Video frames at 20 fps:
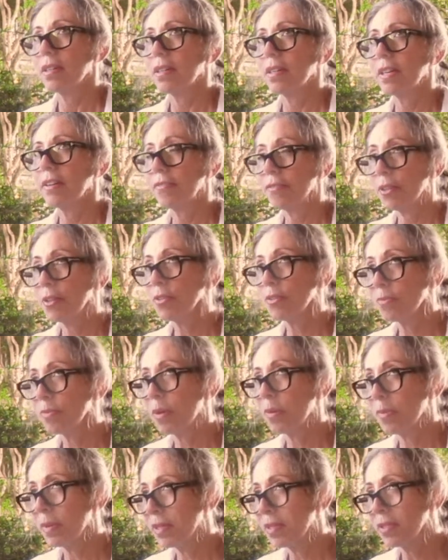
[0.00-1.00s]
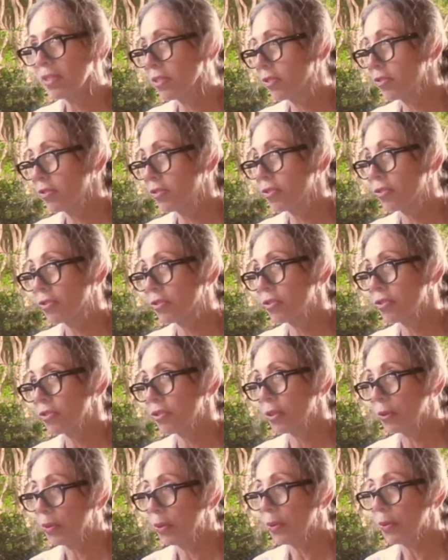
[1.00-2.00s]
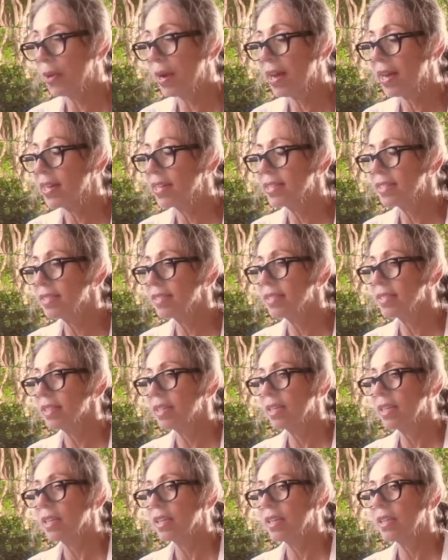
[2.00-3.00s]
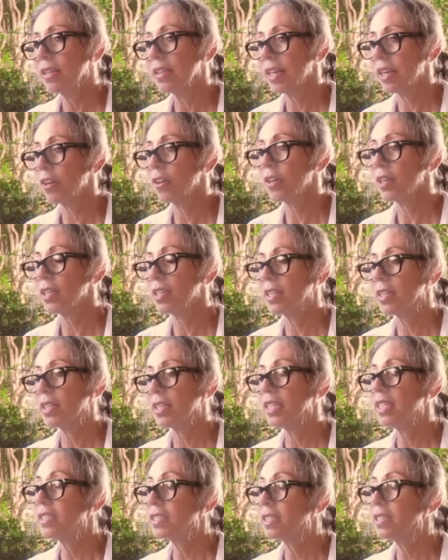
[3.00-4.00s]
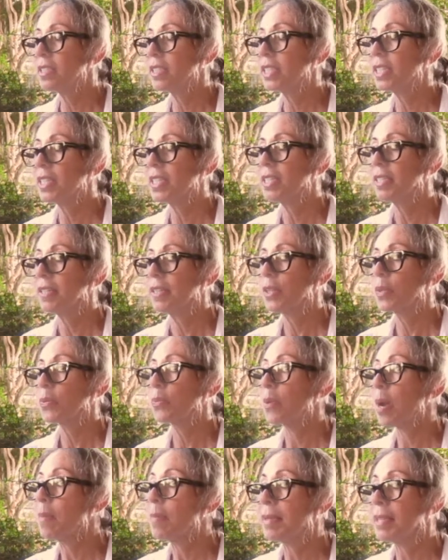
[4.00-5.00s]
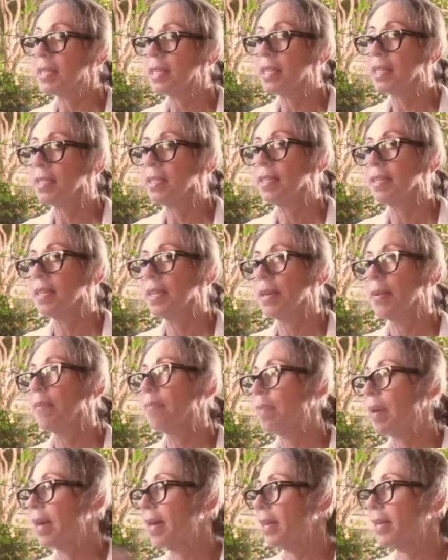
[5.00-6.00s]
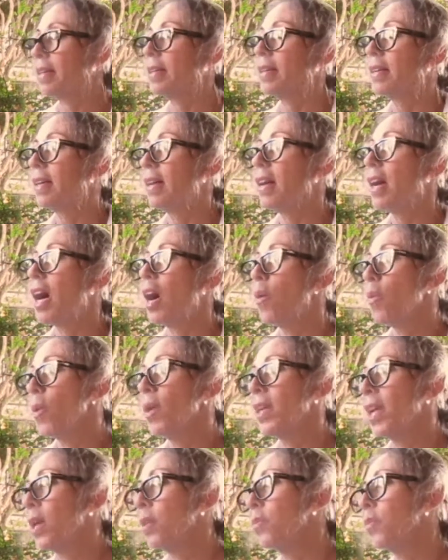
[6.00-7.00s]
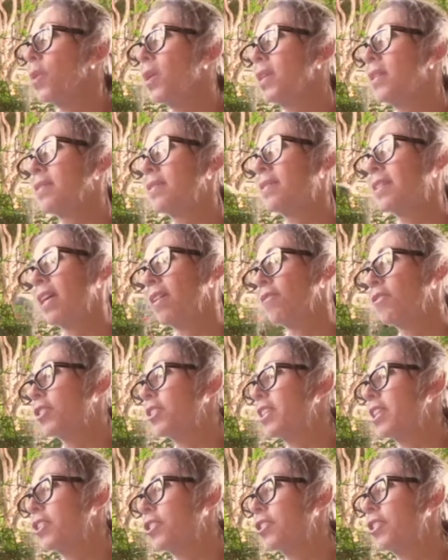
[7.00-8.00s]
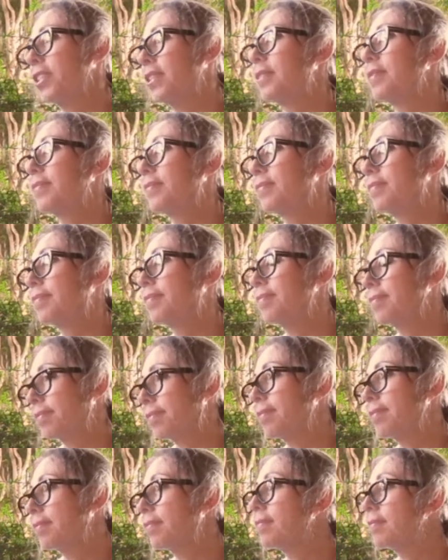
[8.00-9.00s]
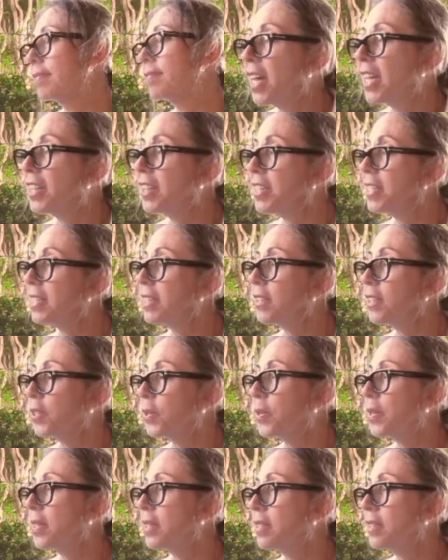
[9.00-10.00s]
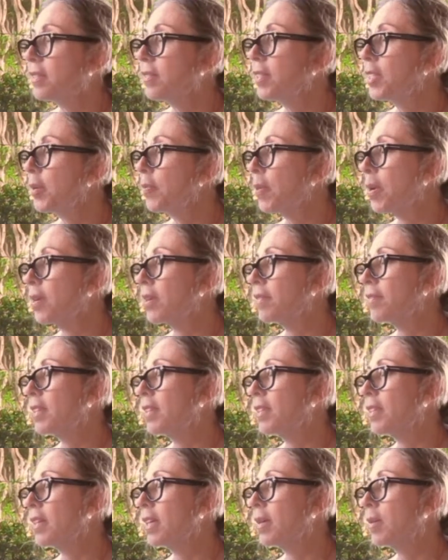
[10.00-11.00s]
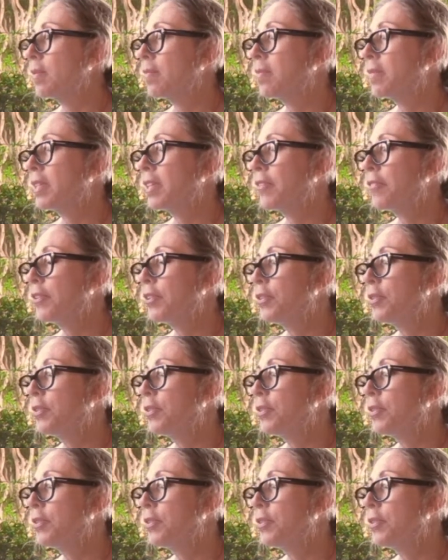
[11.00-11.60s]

if those moments do arise, they're easily remedied by a one-on-one conversation. Yeah. I think in the creativity part of it, if